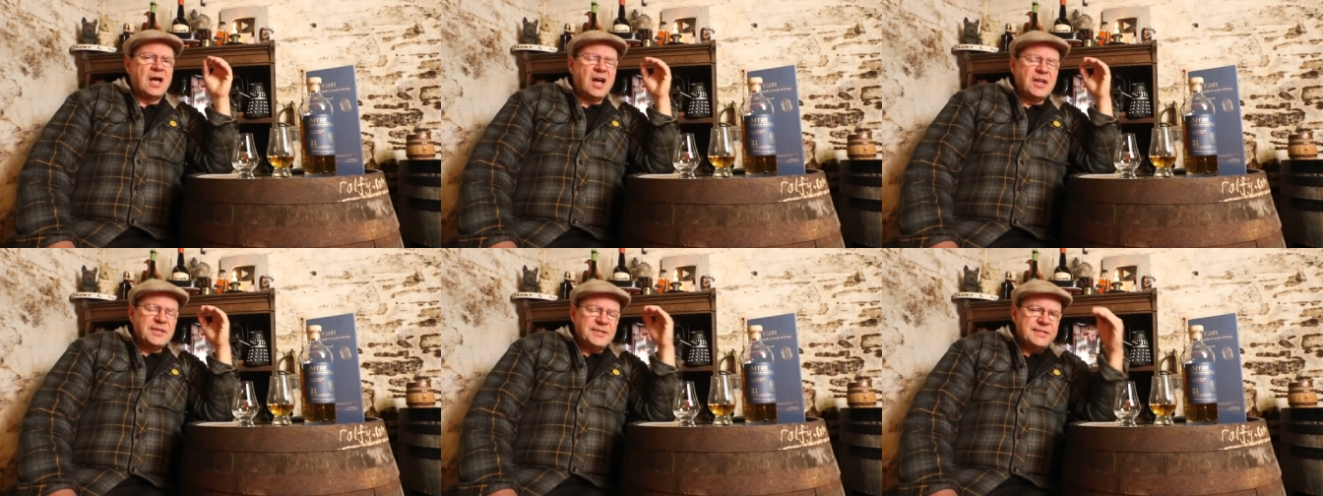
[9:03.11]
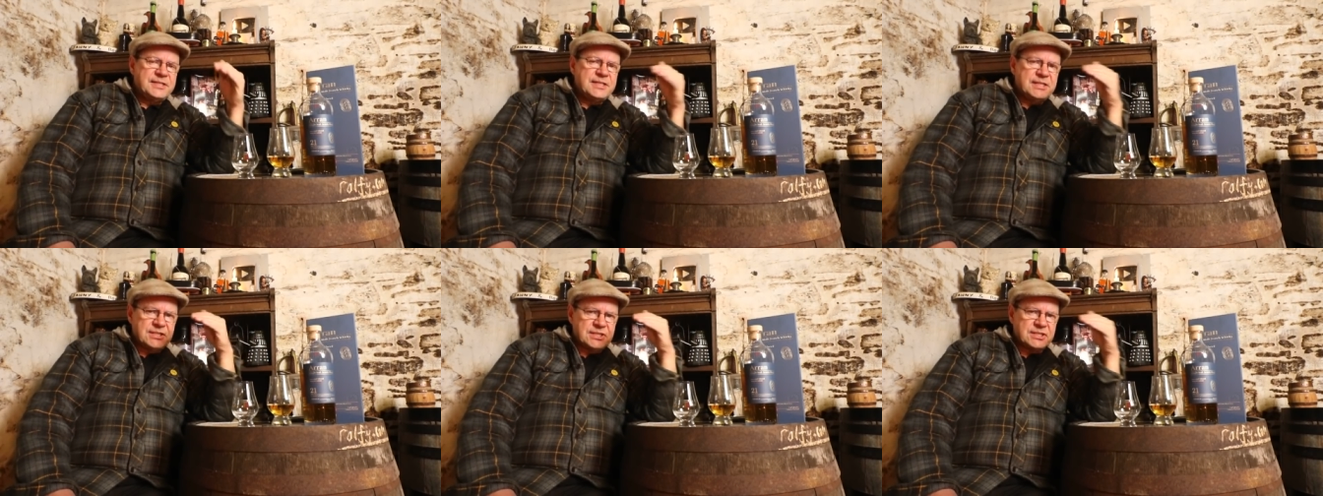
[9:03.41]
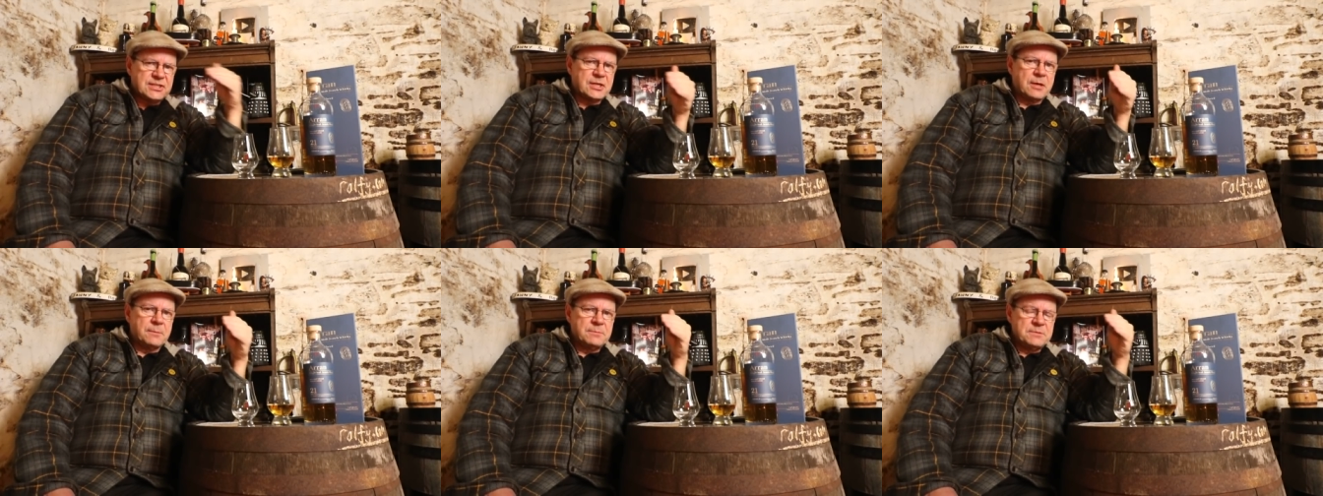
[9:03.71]

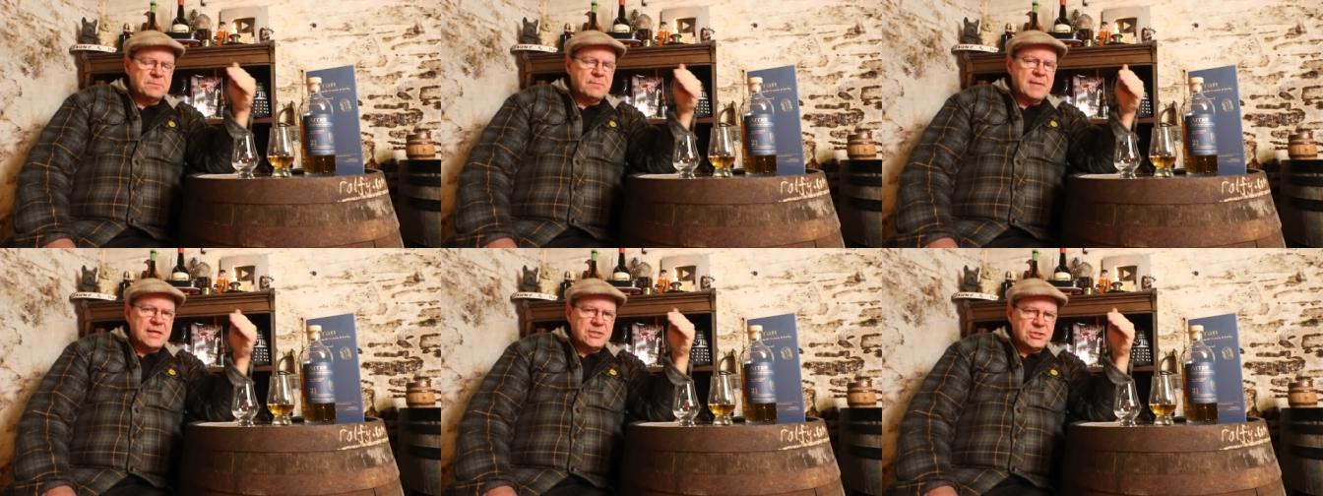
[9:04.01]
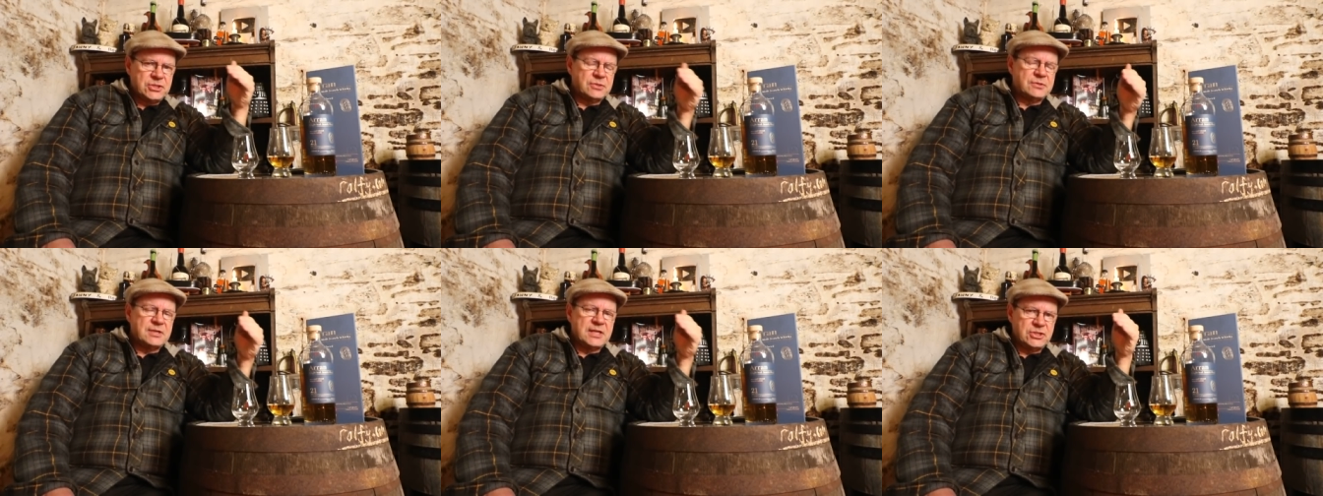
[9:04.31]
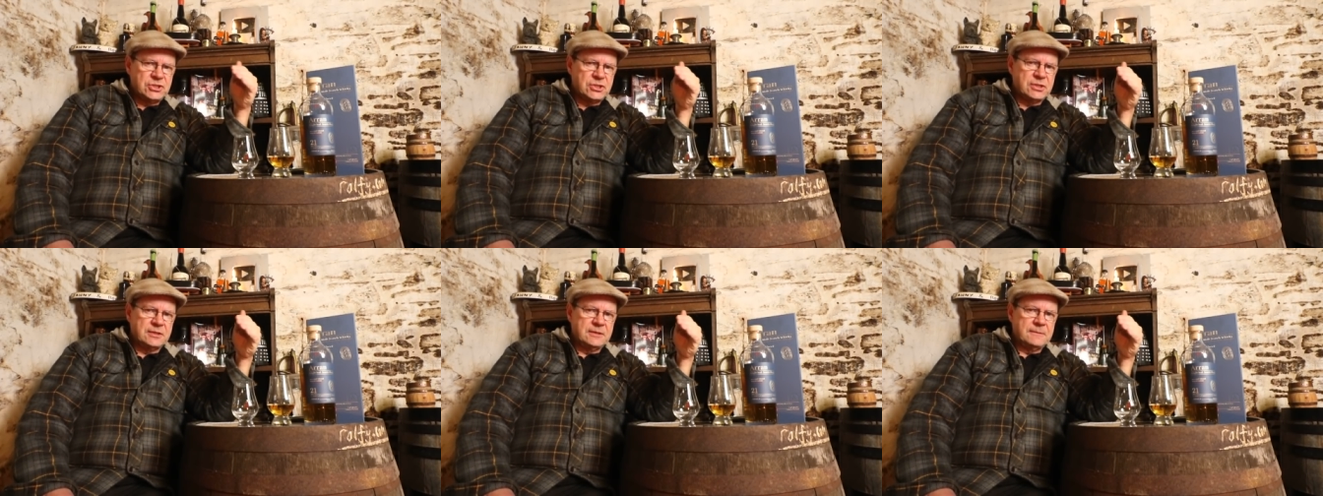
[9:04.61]
undisturbed
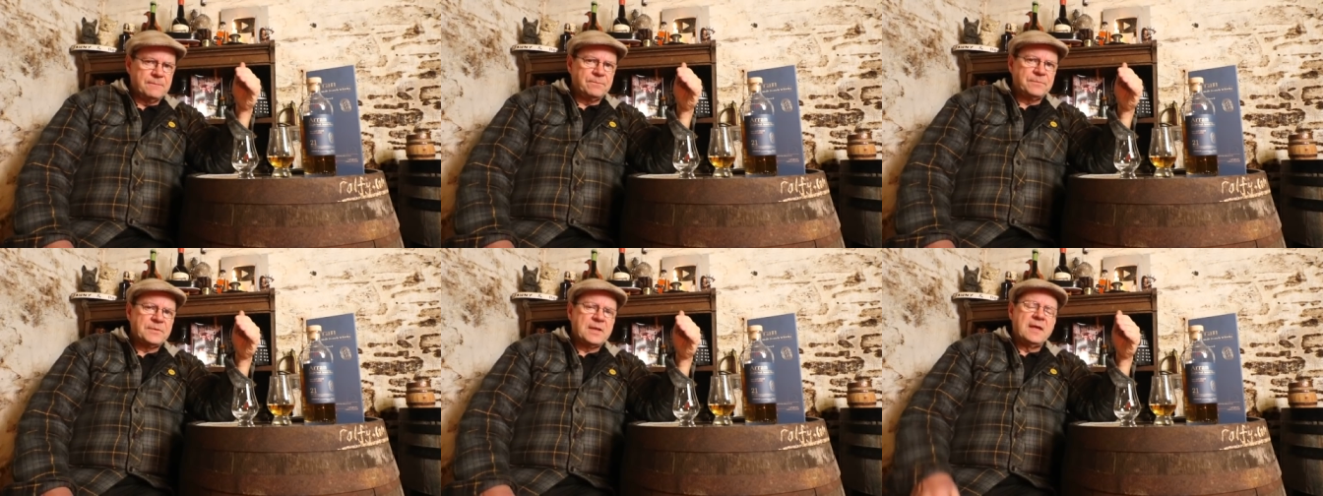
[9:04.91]
maturation